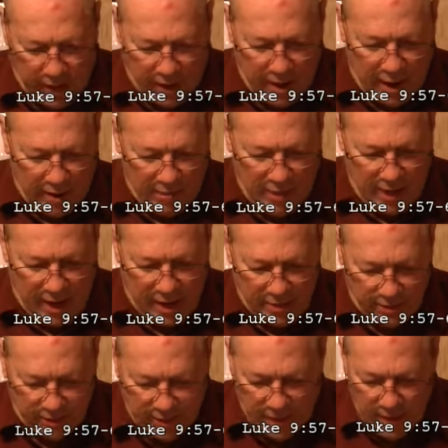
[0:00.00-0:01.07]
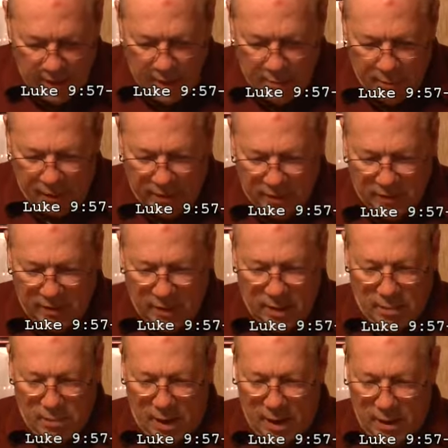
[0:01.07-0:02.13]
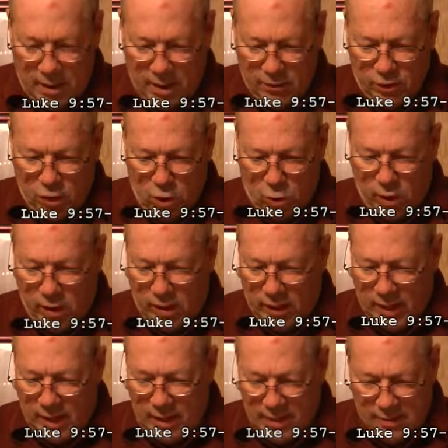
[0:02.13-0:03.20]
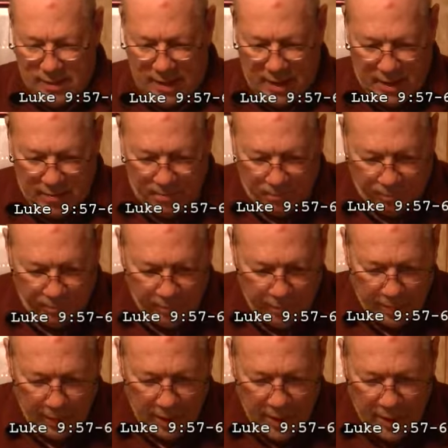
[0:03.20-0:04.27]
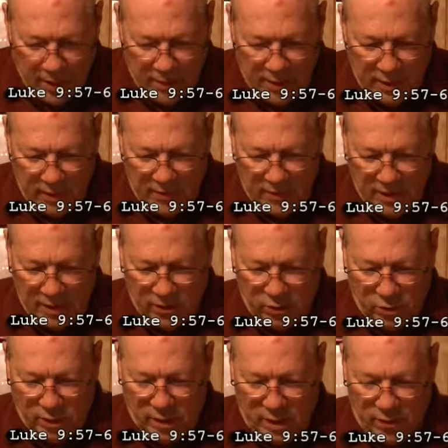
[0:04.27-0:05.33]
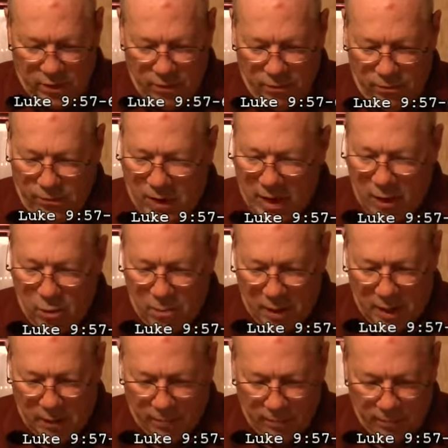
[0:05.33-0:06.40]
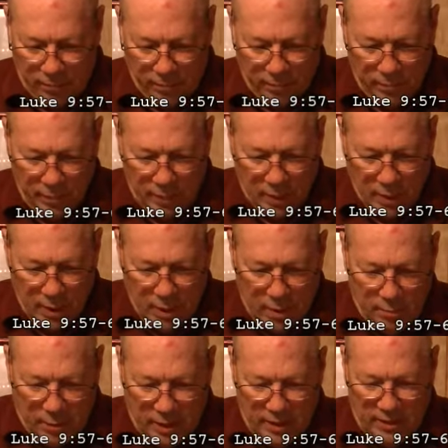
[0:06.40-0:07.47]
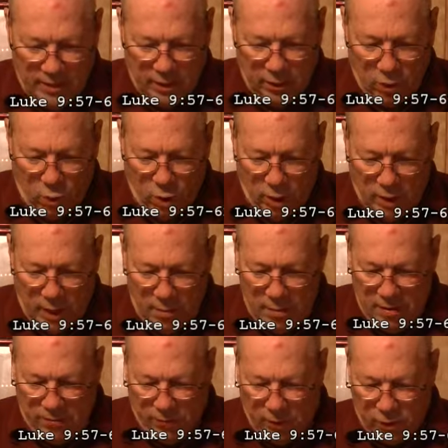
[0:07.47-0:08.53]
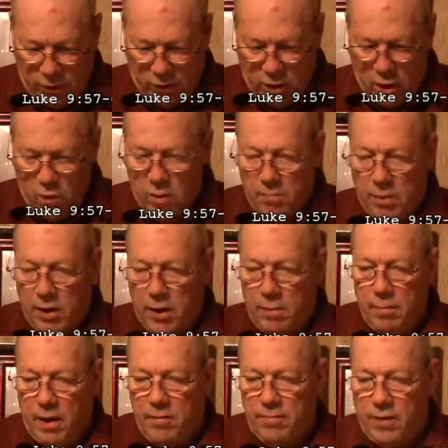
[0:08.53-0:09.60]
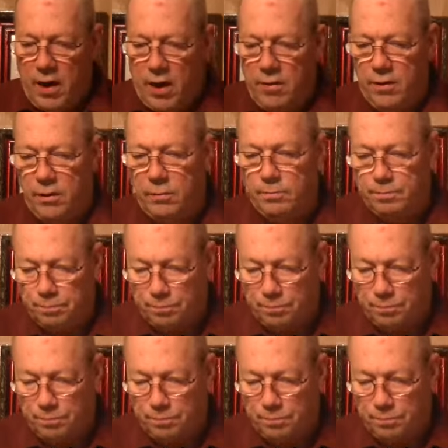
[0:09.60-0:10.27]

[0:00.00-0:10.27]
air have nests, but the Son of Man has nowhere to lay his head. Then he said to another, Follow me. But he said, Lord, let me first go and bury my father.